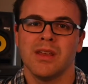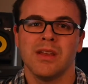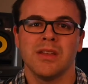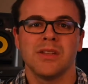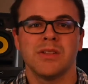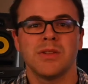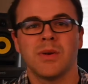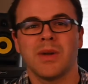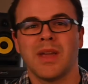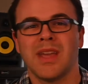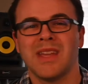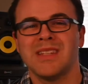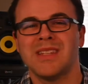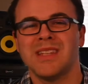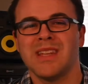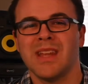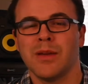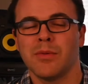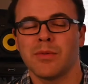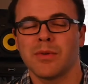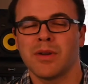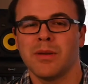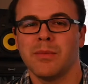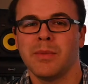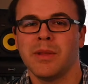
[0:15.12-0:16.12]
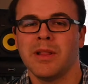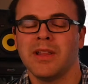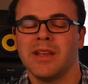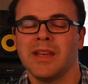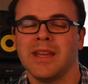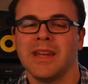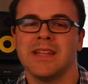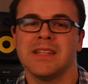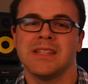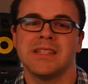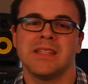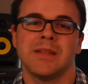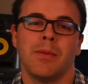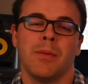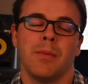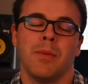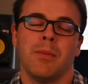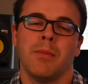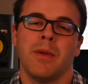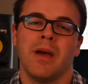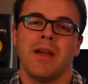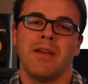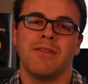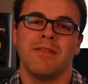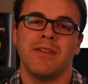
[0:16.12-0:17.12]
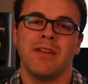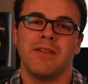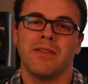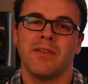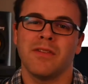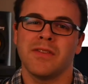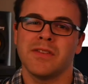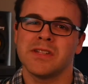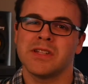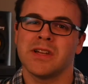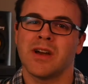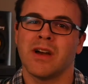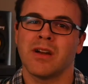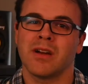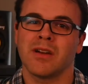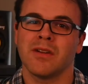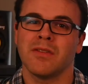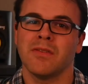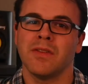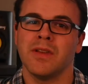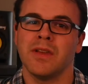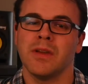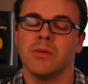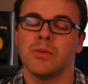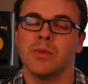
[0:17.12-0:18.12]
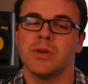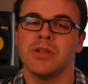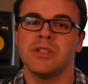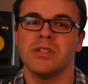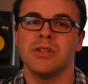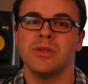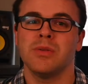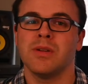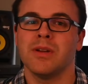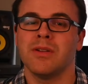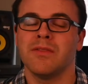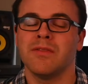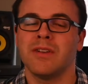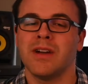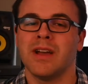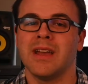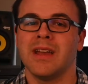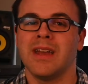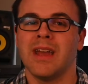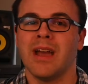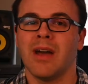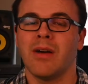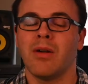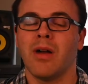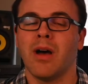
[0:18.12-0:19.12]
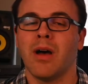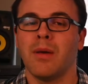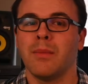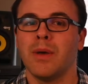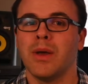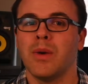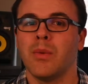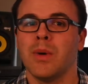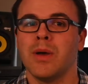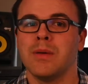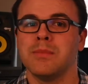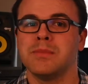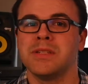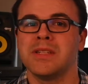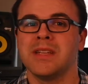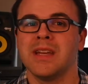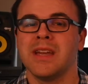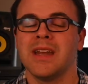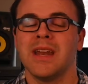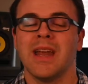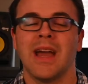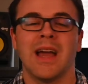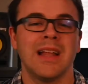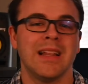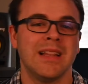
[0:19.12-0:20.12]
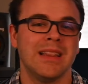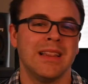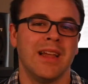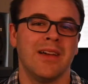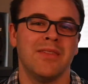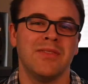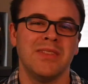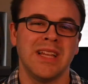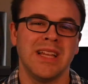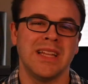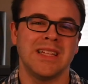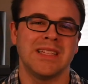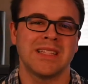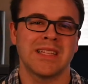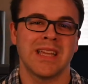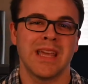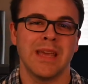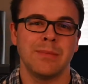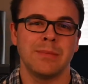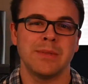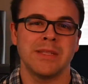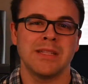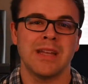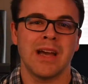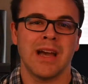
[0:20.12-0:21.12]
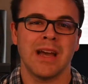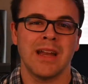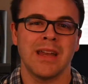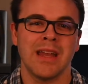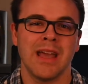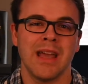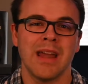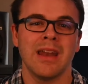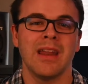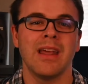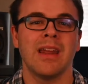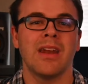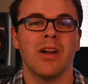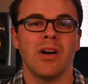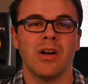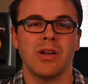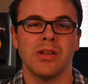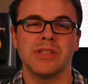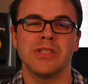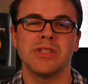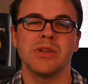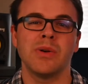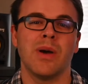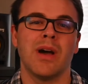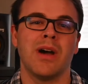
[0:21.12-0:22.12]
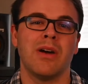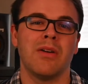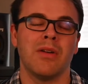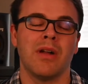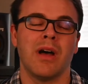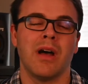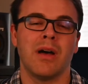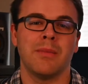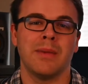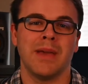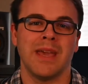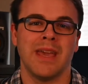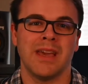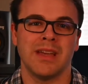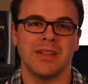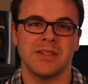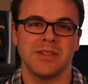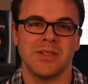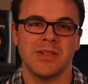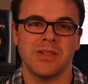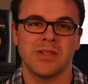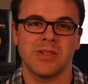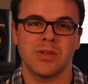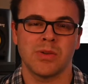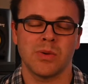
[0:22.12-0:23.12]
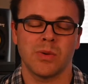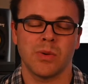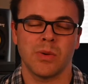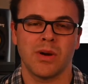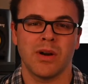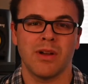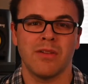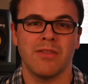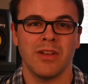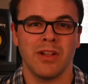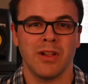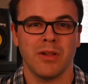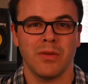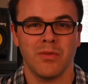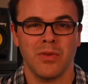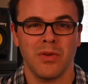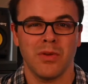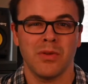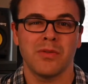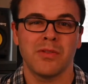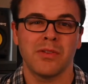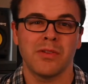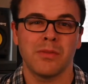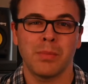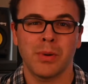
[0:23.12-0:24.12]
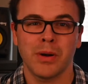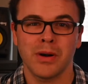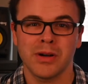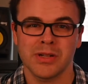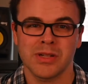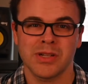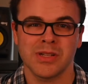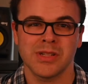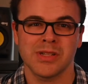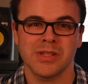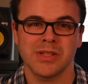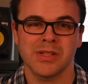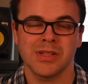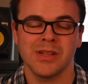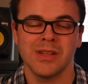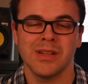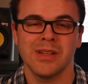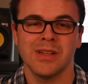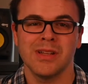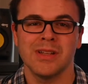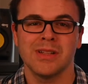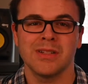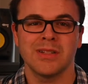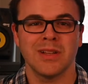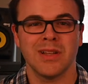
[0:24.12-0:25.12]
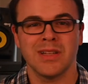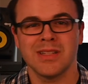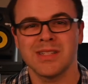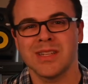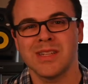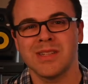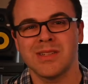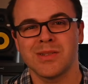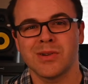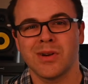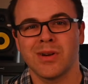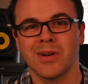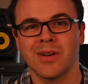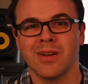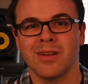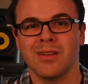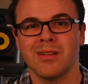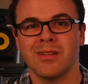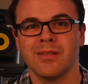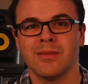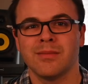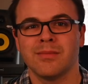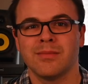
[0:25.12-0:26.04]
So again, today we're going to be looking at some of my favorite photography, which you can find out on my website at lovelandscapes.net and also out on my Etsy store available for purchase. So let's get started.